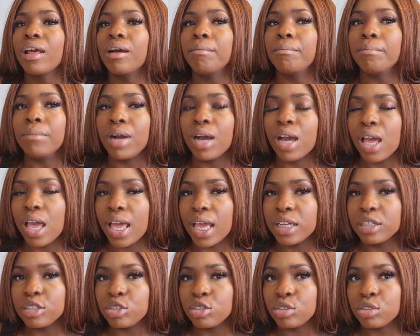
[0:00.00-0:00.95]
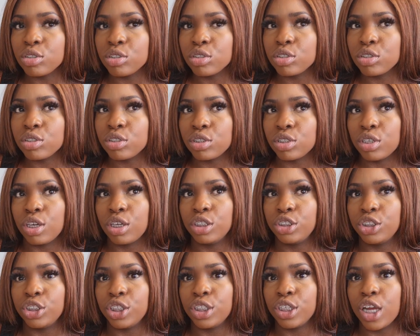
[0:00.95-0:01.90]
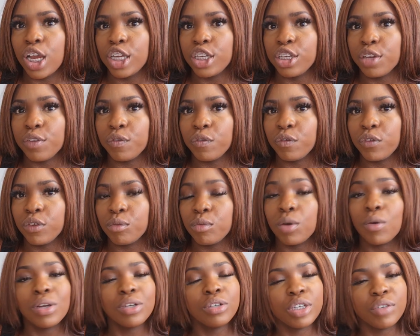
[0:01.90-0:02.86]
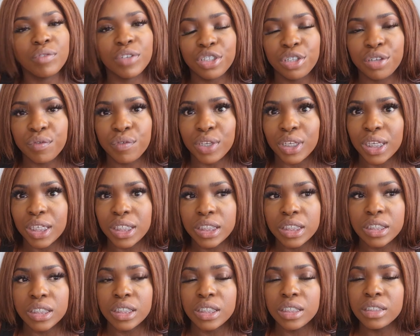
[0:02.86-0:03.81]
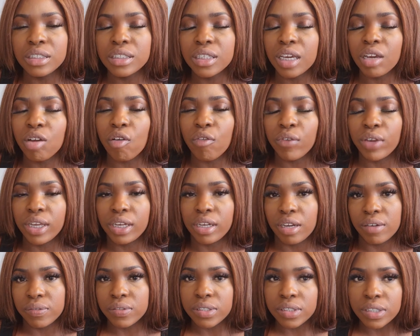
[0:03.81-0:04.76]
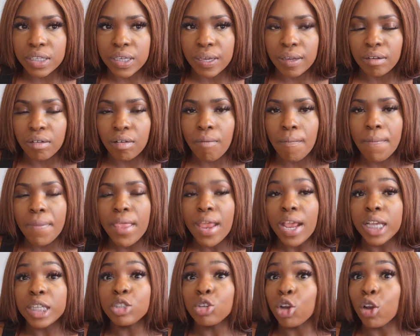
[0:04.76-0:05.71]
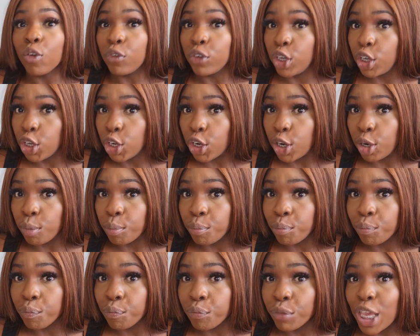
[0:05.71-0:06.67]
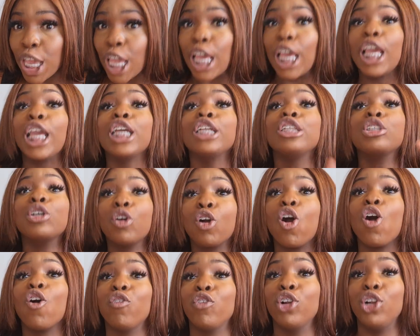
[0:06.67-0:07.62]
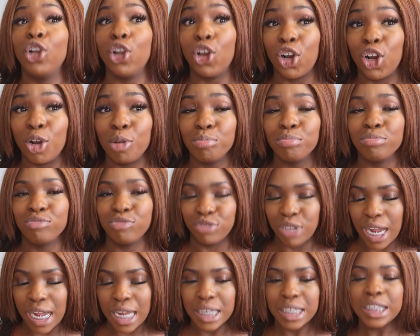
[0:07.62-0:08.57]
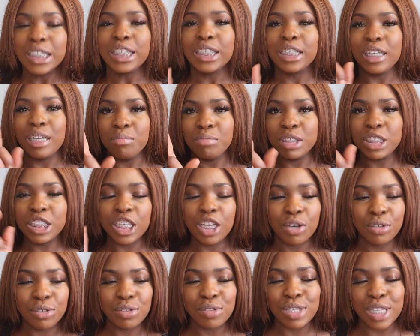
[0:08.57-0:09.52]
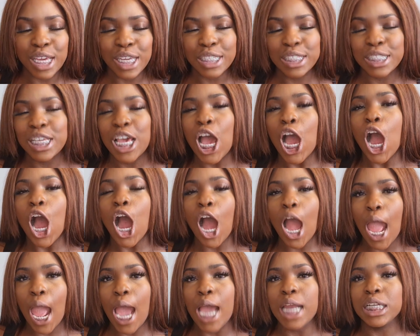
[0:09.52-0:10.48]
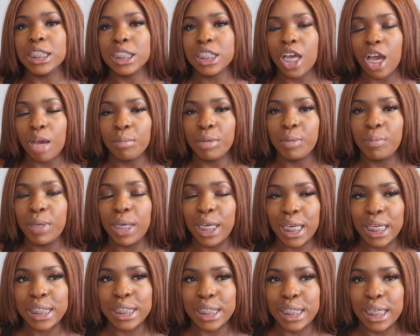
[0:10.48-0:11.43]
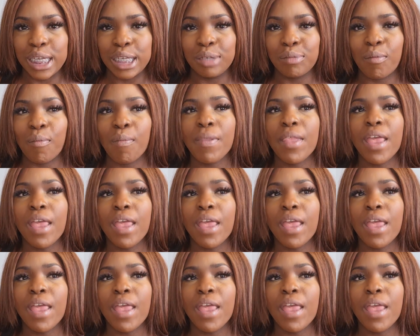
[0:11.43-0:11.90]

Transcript: my surgeon, I don't feel, well, not even I don't think, he didn't take off enough skin. He took off a lot. He took off a lot, right? Let me tell you this. I had a tummy piercing,